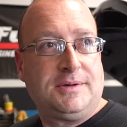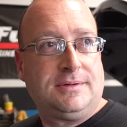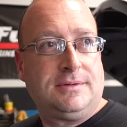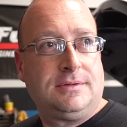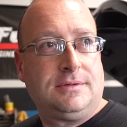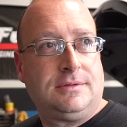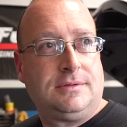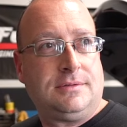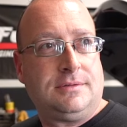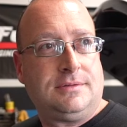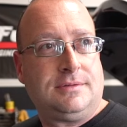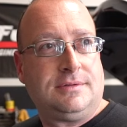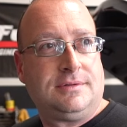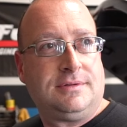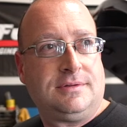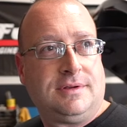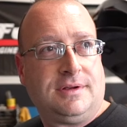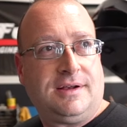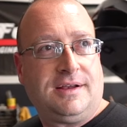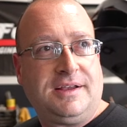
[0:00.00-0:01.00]
Hello.
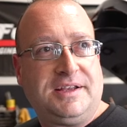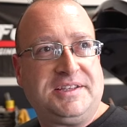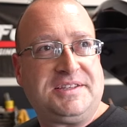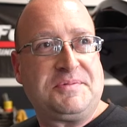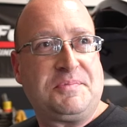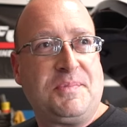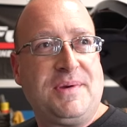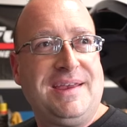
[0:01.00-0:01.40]
It's